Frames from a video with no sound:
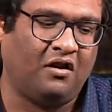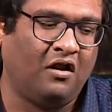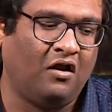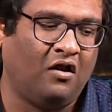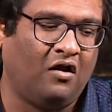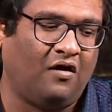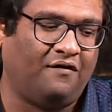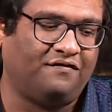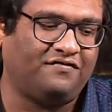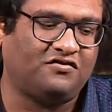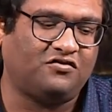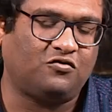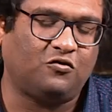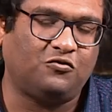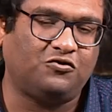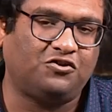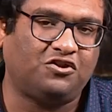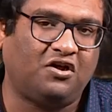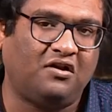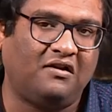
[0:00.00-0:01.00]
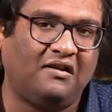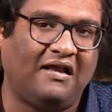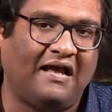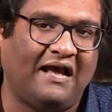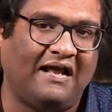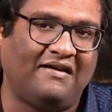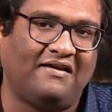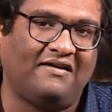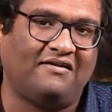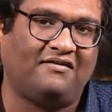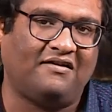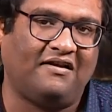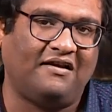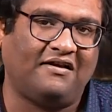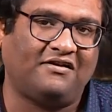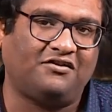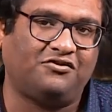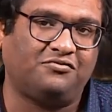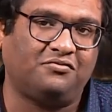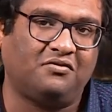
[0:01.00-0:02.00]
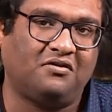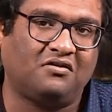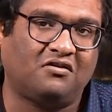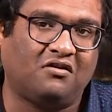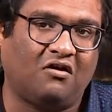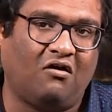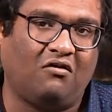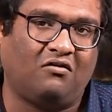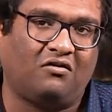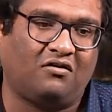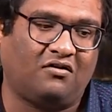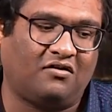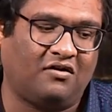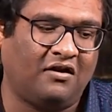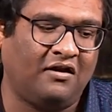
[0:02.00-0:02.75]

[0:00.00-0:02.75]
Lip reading: of social and intellectual thought,